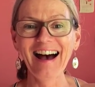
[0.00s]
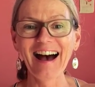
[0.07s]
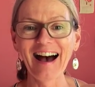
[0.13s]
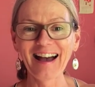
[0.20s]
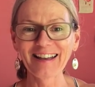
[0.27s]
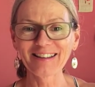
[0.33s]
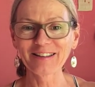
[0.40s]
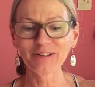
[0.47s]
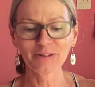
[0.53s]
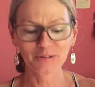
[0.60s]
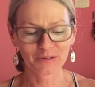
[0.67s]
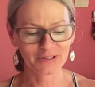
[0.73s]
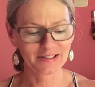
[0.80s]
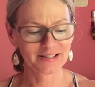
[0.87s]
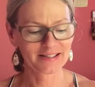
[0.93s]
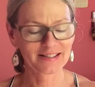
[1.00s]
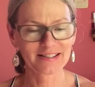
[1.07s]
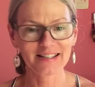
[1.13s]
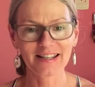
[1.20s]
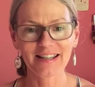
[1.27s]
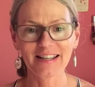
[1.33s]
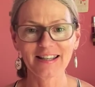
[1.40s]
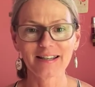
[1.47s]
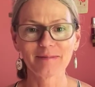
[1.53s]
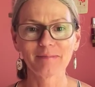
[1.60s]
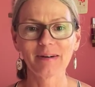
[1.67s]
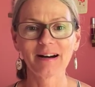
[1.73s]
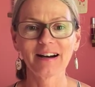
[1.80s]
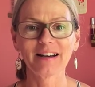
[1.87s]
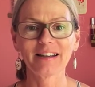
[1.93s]
I you can see
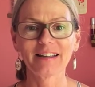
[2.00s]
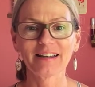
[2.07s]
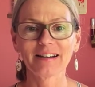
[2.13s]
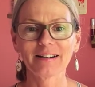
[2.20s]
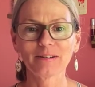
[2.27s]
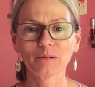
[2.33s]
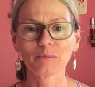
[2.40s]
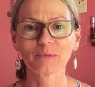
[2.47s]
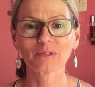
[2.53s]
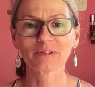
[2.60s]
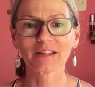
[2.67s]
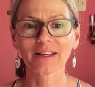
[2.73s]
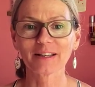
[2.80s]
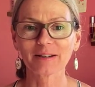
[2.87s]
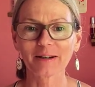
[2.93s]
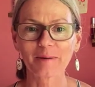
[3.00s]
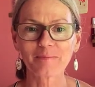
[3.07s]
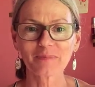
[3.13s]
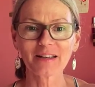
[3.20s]
my oops there you go